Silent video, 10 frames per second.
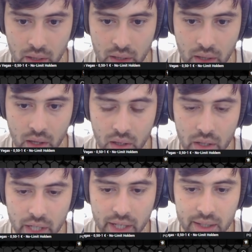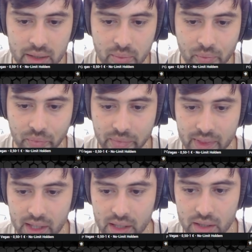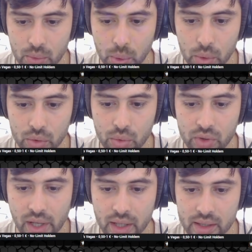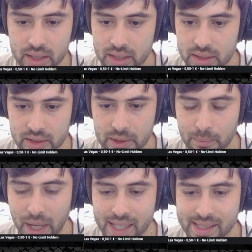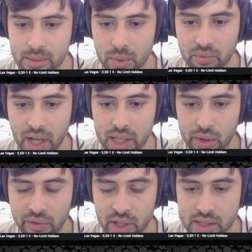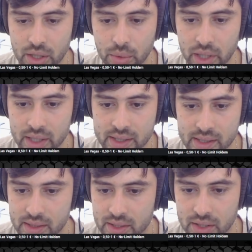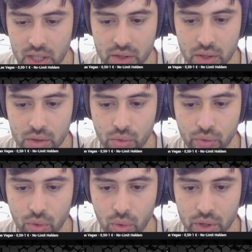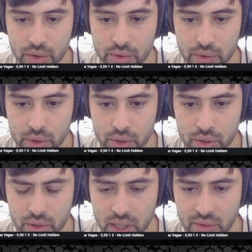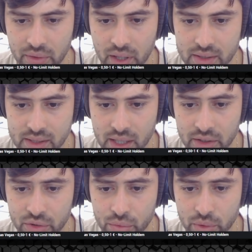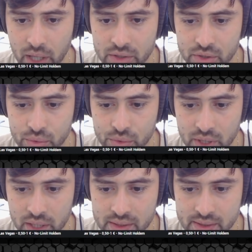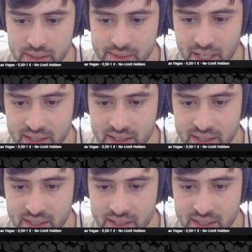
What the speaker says: Here again, we want to take maximum value. If he has a queen, he's not going to fold on the turn. If he has ace 3, ace 2, ace 6, ace